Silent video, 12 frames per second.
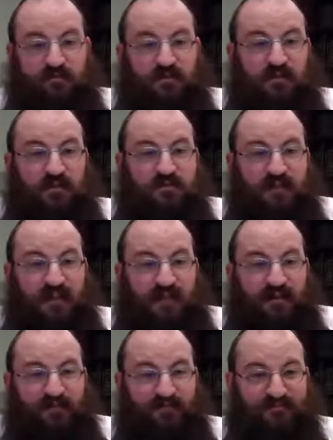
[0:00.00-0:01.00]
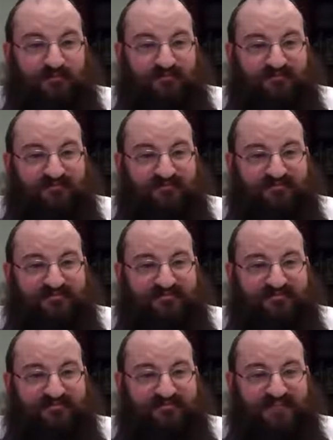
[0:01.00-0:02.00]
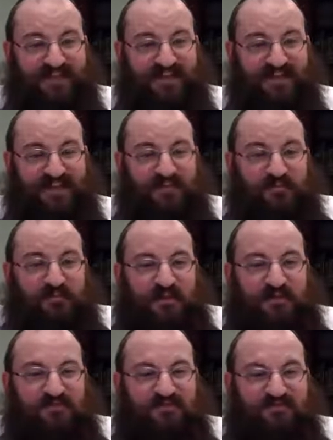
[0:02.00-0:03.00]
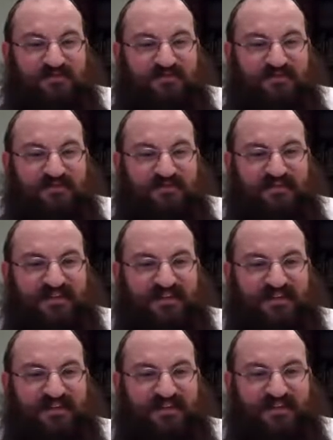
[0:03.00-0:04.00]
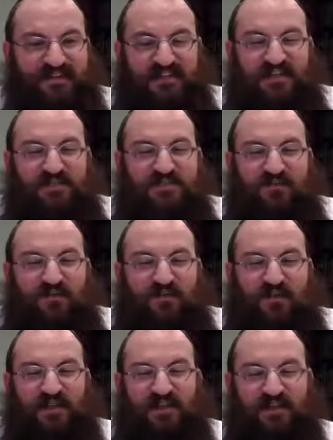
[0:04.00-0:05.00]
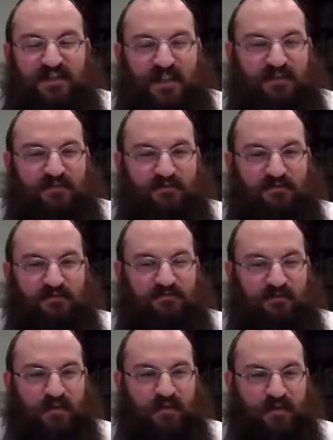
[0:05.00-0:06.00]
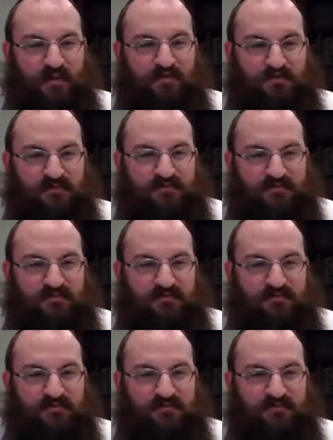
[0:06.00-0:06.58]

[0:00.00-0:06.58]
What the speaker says: Because I like to. It's a pleasure. It's a joy and a delight to do for my parents.